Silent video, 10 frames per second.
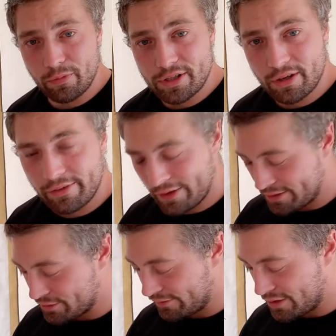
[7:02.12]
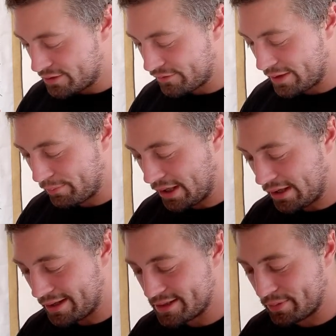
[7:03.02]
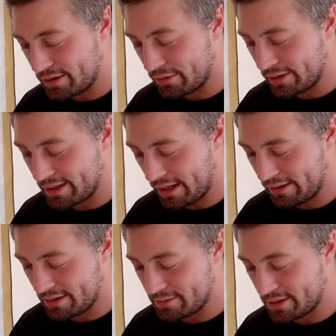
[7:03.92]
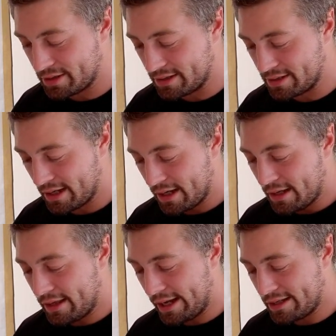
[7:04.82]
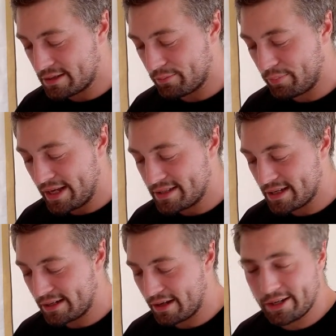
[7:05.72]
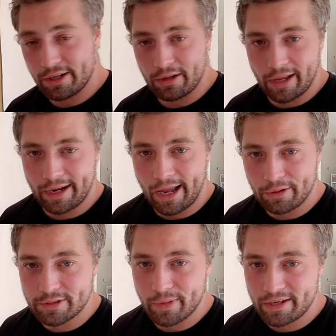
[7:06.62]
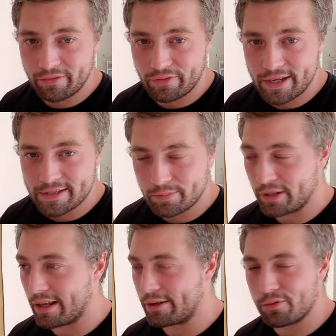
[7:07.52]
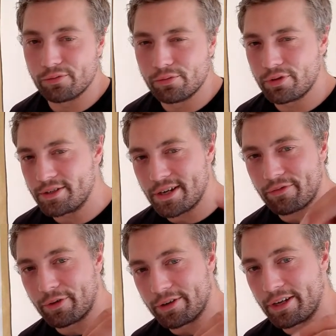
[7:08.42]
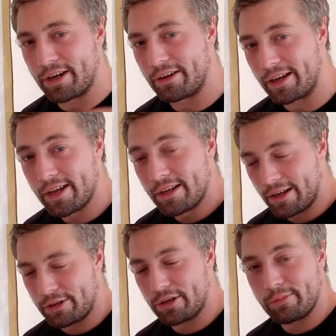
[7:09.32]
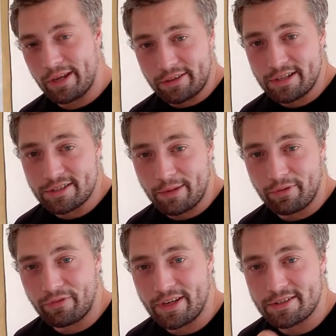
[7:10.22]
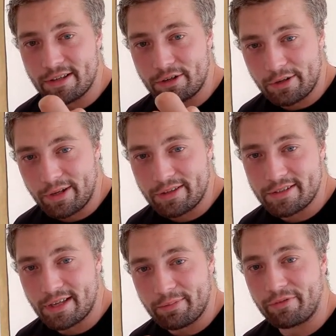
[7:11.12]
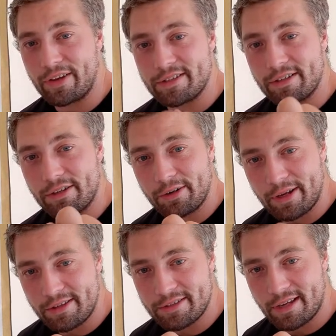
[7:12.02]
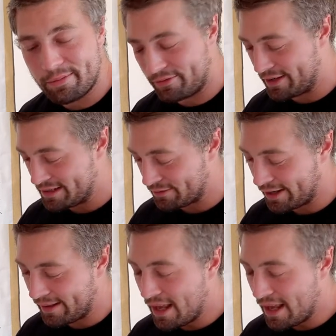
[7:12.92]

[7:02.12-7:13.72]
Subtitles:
which I found sort of useful in parts but not in others, which is they had some basic like how to make a fist, but like all the different like you're going to make this type of fist, and then you're going to make this type of fist, and then you're going to make this type of fist, right?